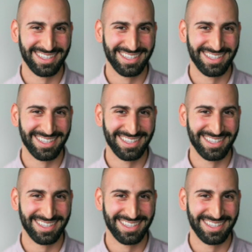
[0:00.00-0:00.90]

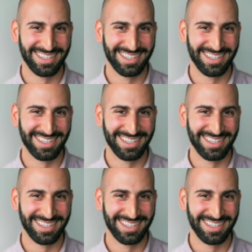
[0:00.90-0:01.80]

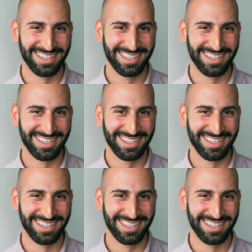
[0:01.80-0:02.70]

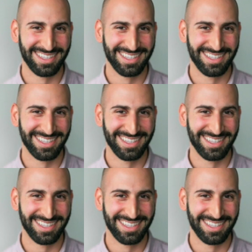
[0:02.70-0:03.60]

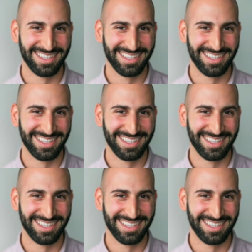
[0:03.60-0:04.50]

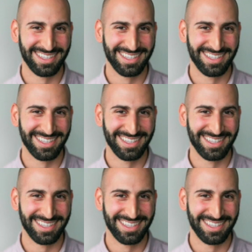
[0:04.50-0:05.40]

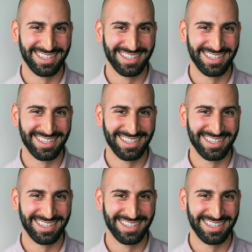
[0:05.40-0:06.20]
(no lip movement)